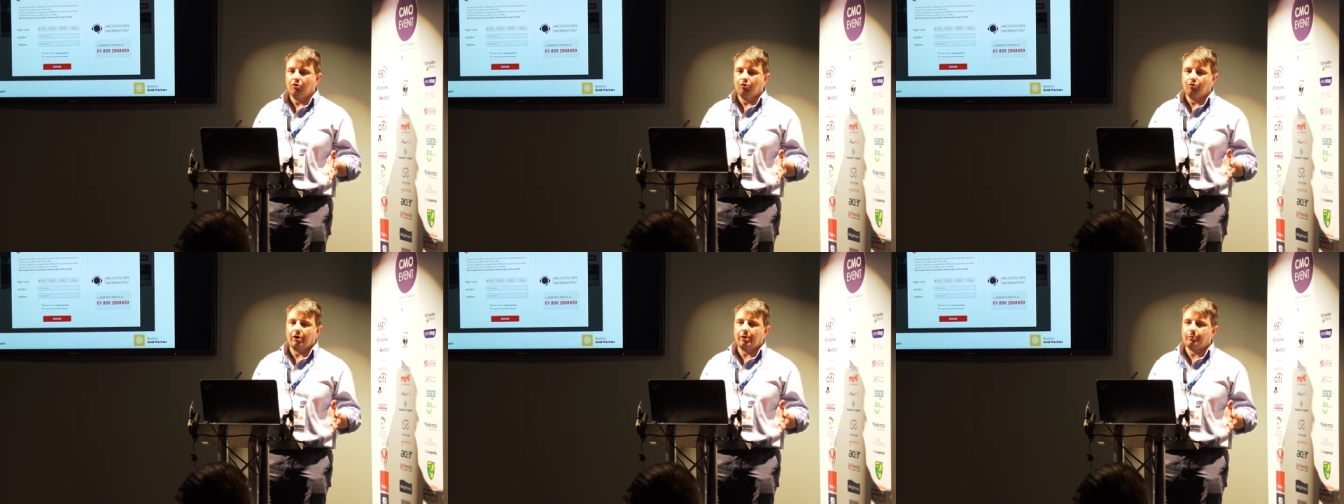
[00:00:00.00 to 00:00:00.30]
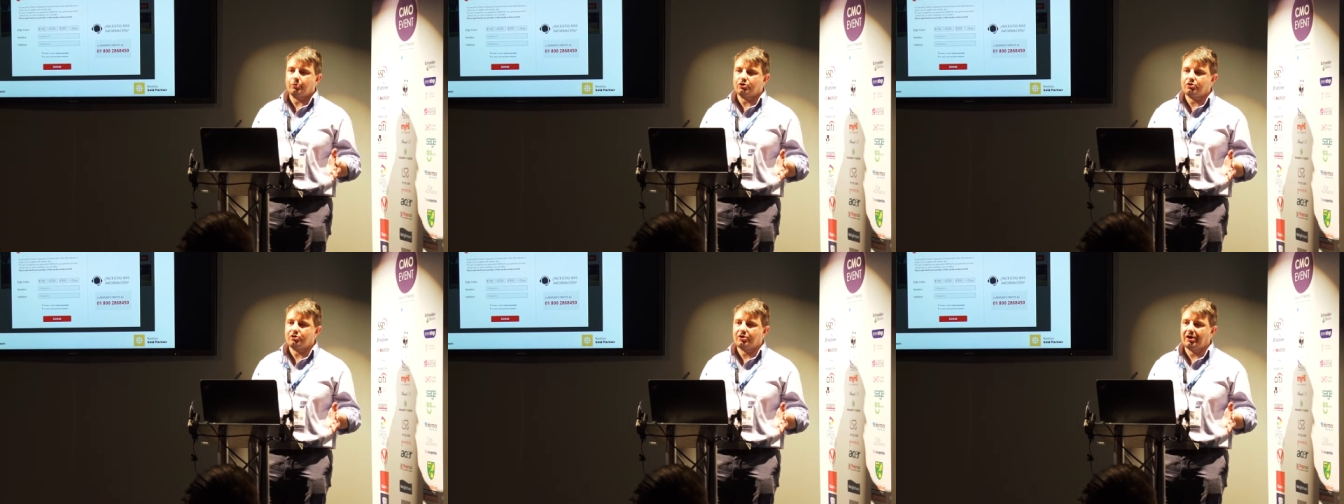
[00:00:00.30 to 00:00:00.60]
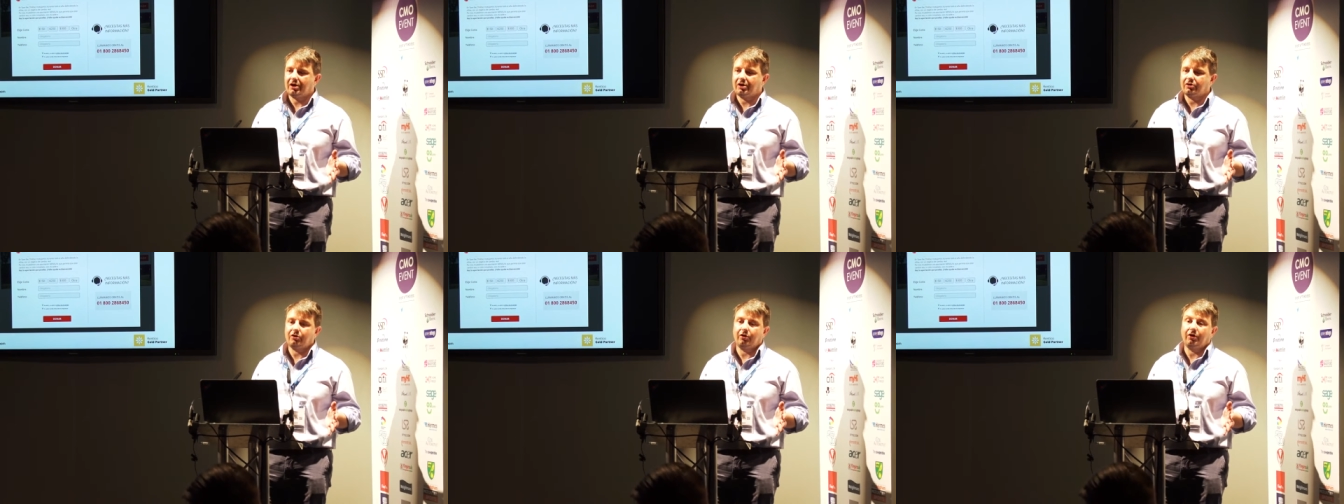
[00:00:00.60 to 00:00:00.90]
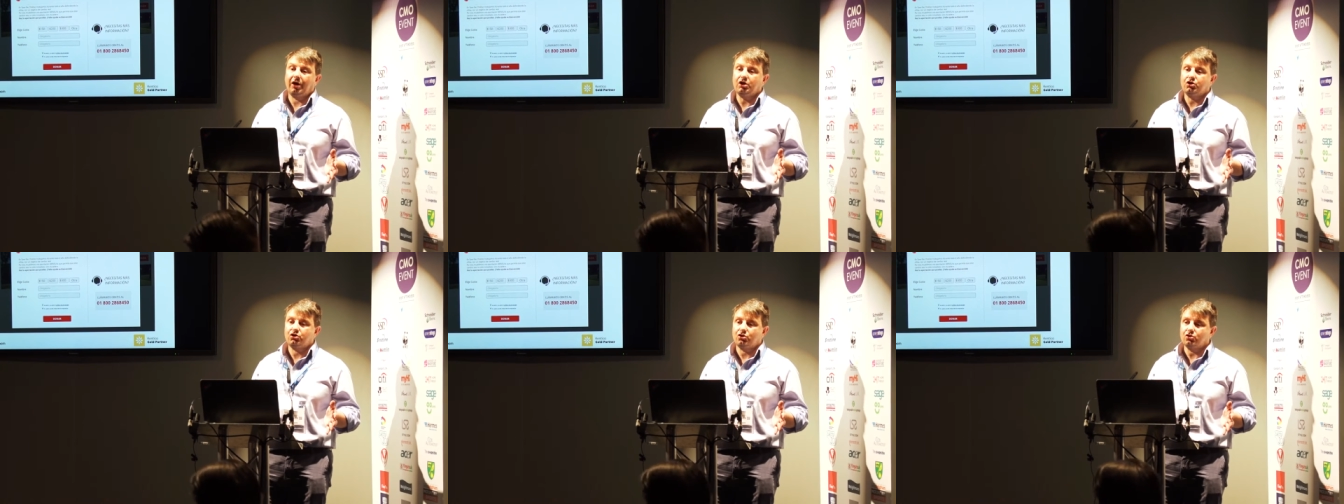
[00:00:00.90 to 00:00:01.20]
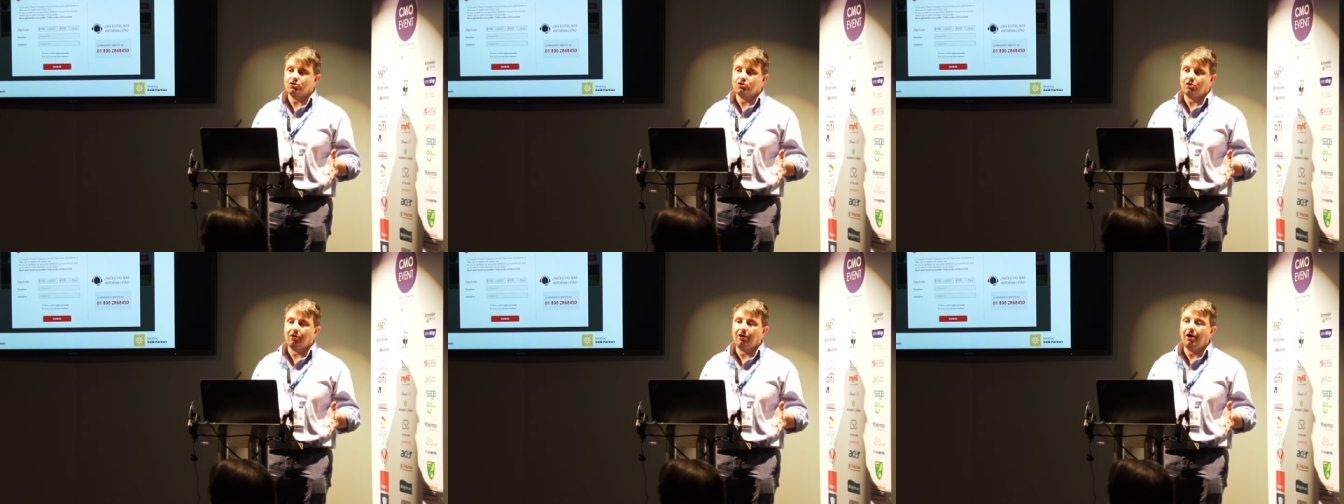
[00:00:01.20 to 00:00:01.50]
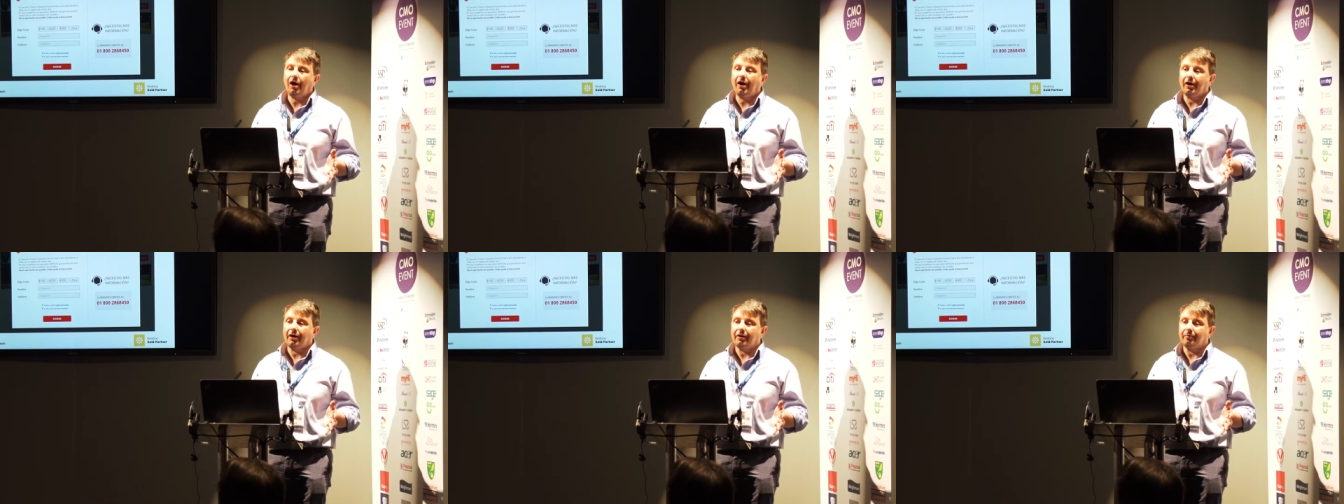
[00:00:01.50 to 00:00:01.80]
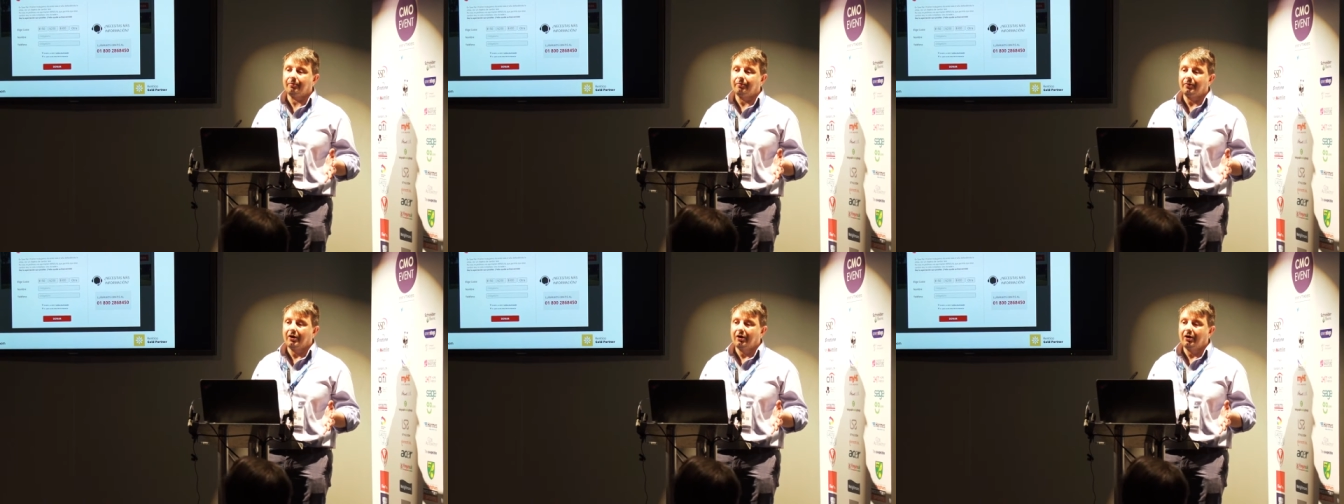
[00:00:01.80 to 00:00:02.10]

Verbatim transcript: were able to take donations online